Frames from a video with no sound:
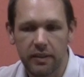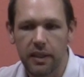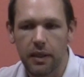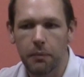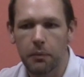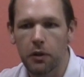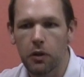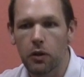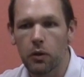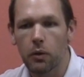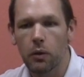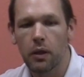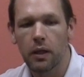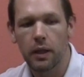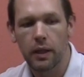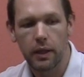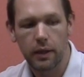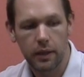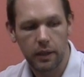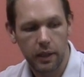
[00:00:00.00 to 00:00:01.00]
to demo
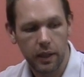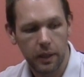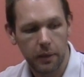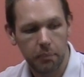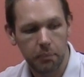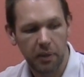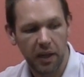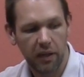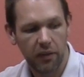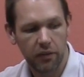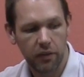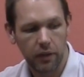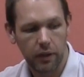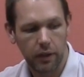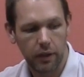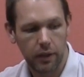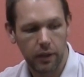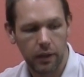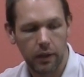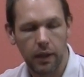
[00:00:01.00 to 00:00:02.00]
the
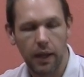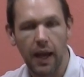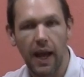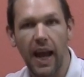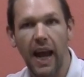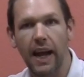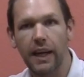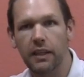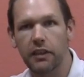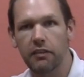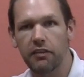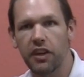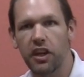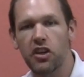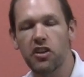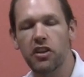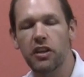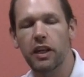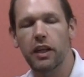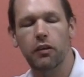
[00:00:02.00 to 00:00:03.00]
basic
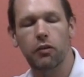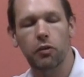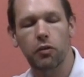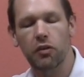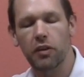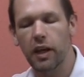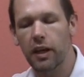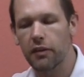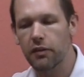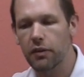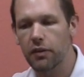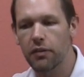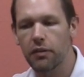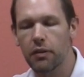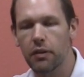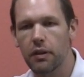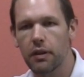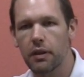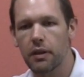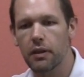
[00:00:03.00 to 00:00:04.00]
activation
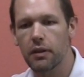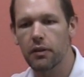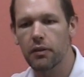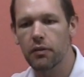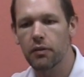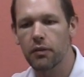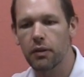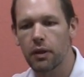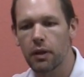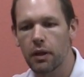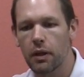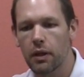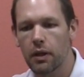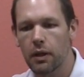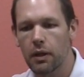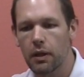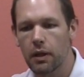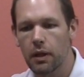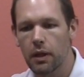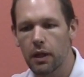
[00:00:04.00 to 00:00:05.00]
exercises. These
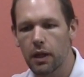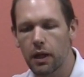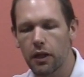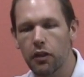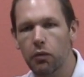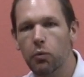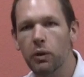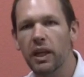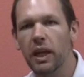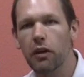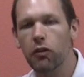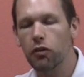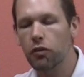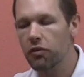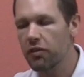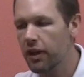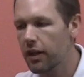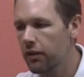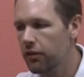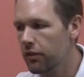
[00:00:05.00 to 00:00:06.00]
three
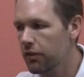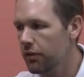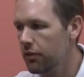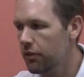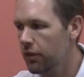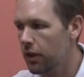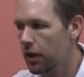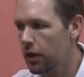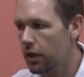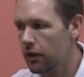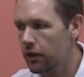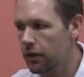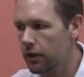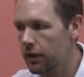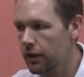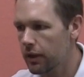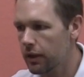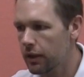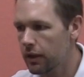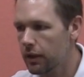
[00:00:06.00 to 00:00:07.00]
exercises are
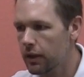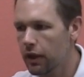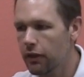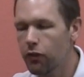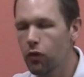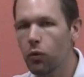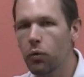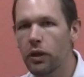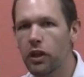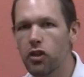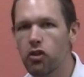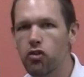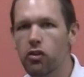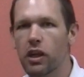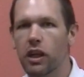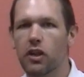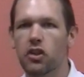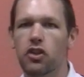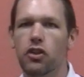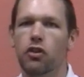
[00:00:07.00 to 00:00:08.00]
the level 1
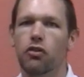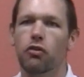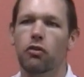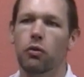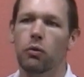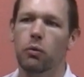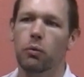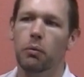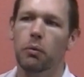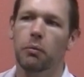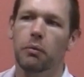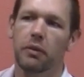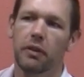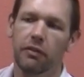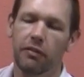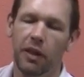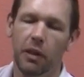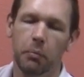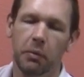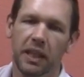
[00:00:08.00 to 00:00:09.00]
introduction to
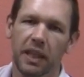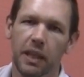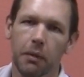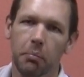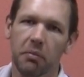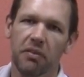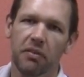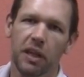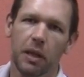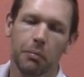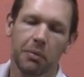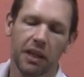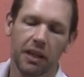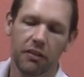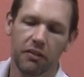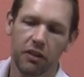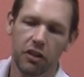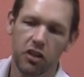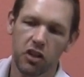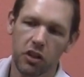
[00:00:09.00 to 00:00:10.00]
developing hip
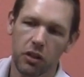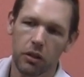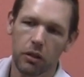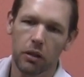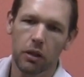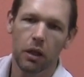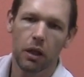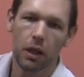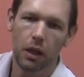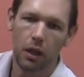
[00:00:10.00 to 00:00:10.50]
stabilization.